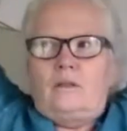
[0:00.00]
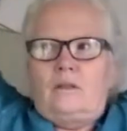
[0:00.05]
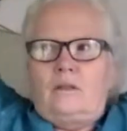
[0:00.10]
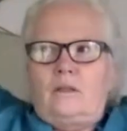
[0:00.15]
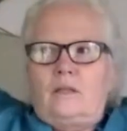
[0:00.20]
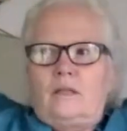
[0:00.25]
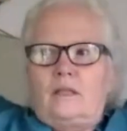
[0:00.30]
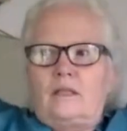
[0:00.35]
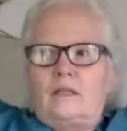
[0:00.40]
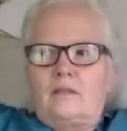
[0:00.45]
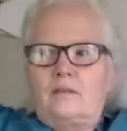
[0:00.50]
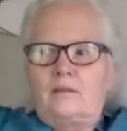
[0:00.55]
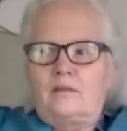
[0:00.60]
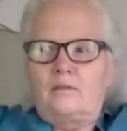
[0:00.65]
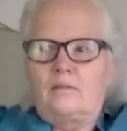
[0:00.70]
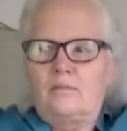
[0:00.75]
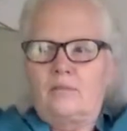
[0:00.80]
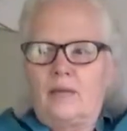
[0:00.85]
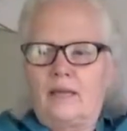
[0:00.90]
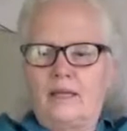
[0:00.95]
Let's
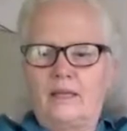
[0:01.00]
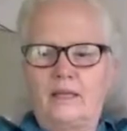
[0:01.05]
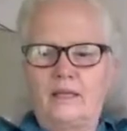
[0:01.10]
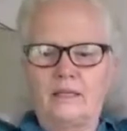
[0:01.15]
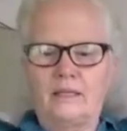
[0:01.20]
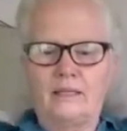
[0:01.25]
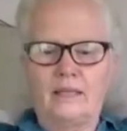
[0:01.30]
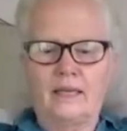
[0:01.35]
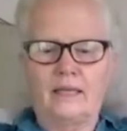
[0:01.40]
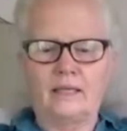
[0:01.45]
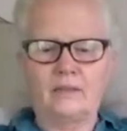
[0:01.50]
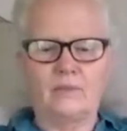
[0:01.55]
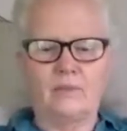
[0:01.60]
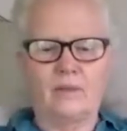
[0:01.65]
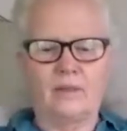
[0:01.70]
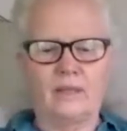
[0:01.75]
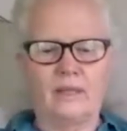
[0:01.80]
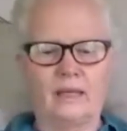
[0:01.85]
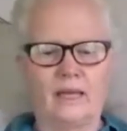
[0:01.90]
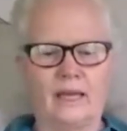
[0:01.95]
make this next
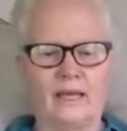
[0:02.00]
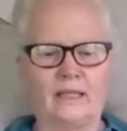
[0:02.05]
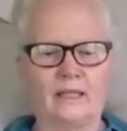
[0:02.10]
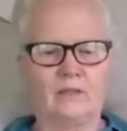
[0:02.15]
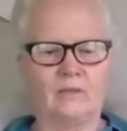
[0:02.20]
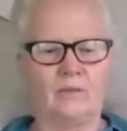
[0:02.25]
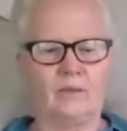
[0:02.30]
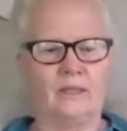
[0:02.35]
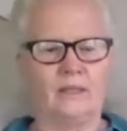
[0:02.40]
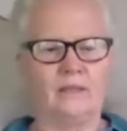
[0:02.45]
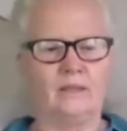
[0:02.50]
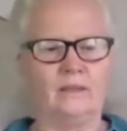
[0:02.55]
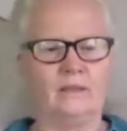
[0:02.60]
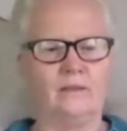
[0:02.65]
one the last one.